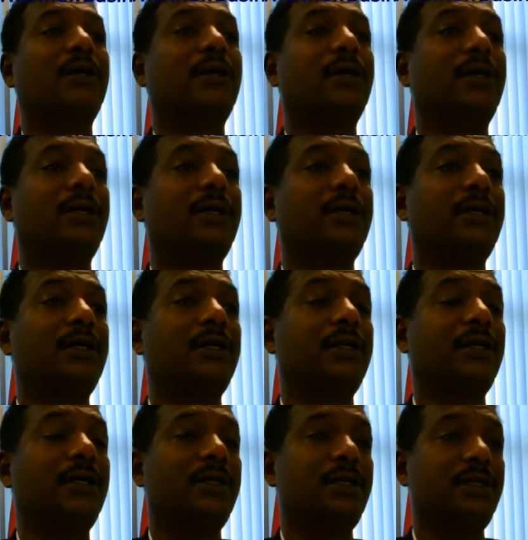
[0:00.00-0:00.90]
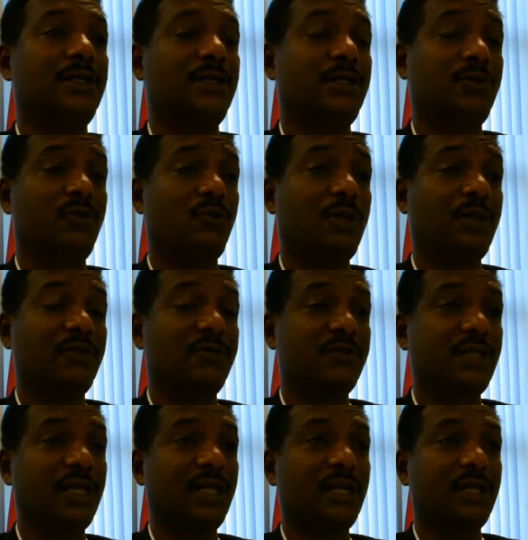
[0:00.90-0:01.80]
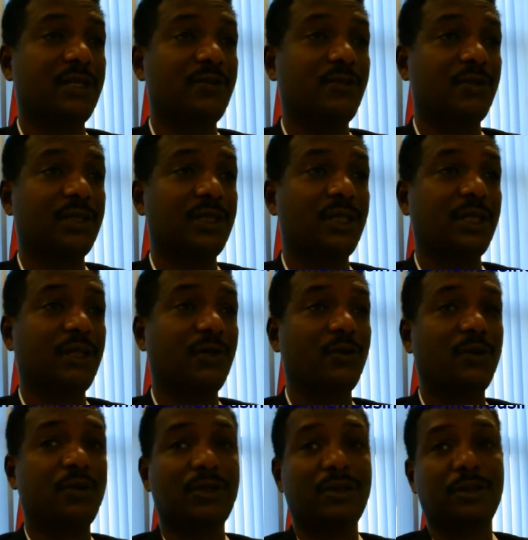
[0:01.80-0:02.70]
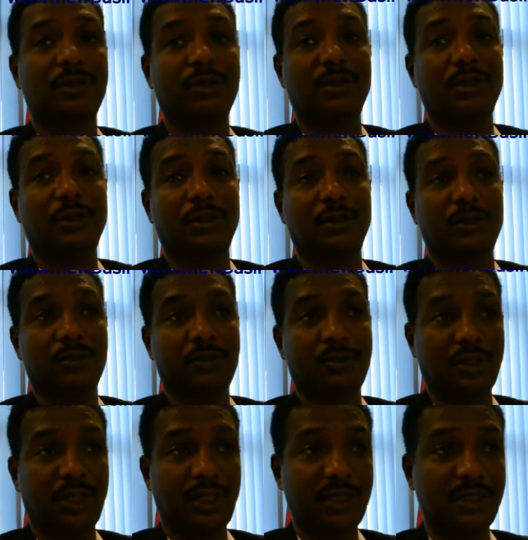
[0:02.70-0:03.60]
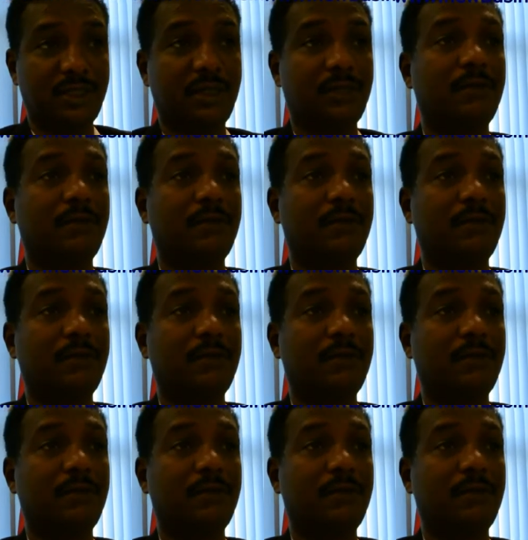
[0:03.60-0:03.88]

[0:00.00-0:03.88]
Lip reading: and is one of the areas where they can work together.